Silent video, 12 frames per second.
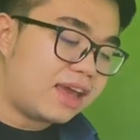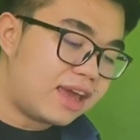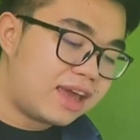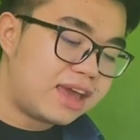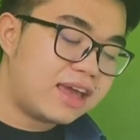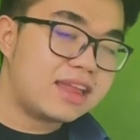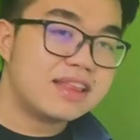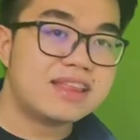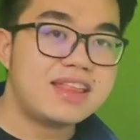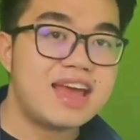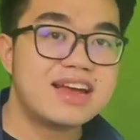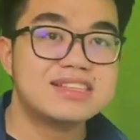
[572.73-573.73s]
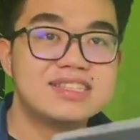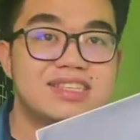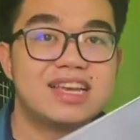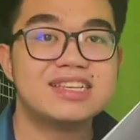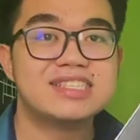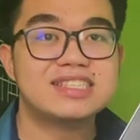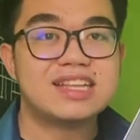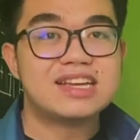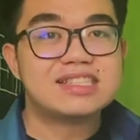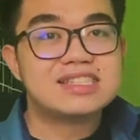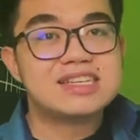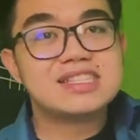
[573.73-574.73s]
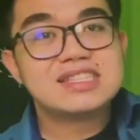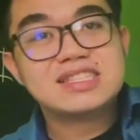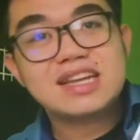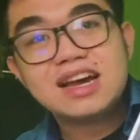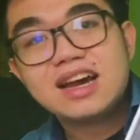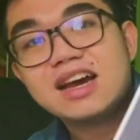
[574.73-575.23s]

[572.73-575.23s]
And next is this. This is the